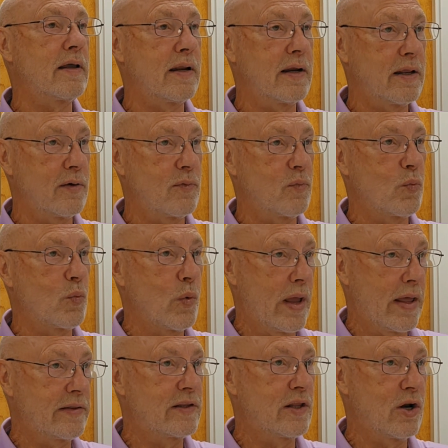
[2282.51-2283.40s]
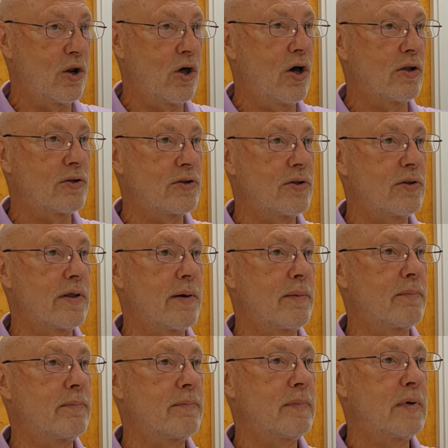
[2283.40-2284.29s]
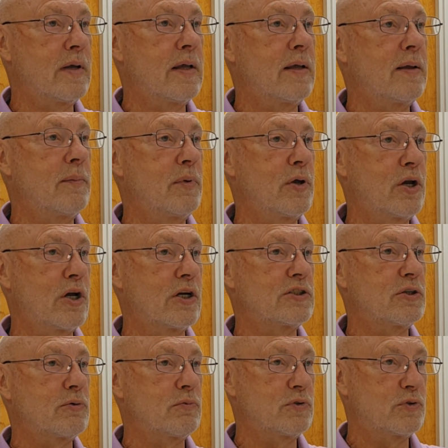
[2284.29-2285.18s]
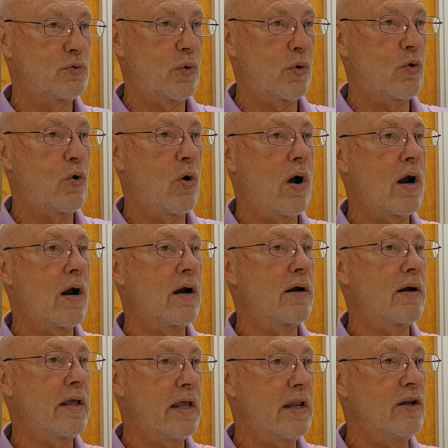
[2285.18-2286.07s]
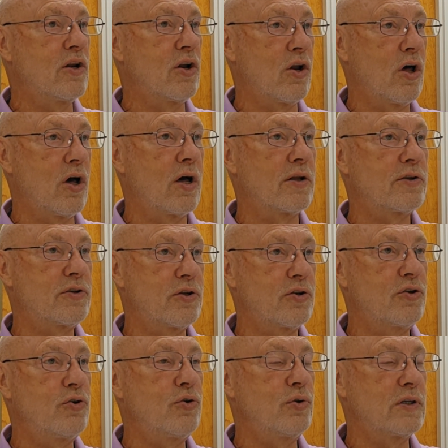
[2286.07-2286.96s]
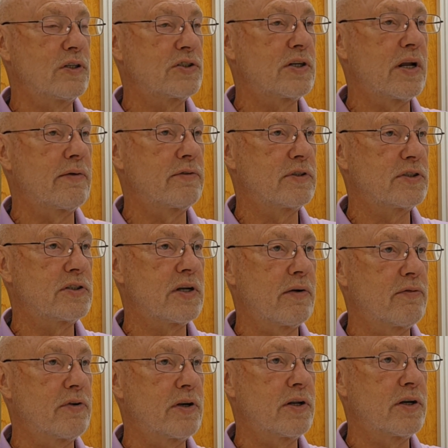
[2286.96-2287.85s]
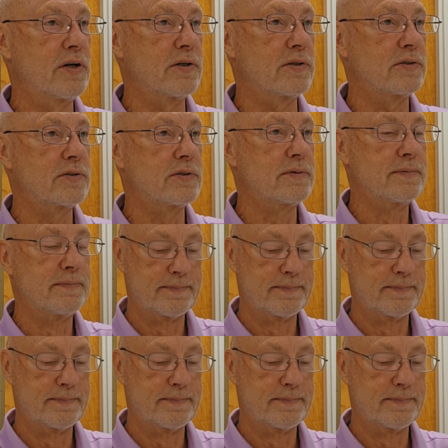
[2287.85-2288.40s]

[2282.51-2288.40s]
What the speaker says: and he read the law to them, because it was required in the law to do this every 7 years.